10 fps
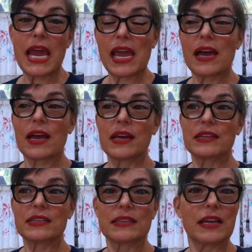
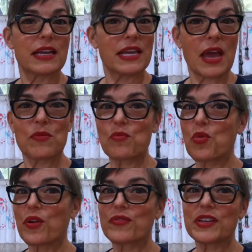And again,
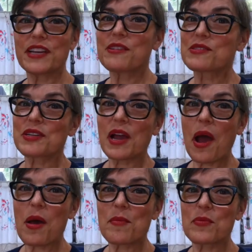more videos to
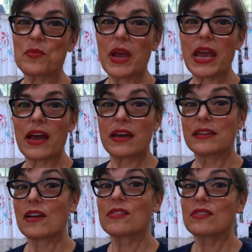come,
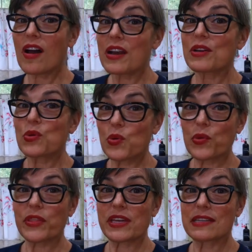and a lot of
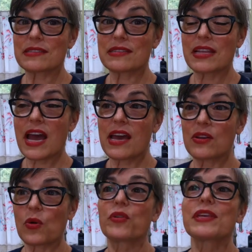cool things that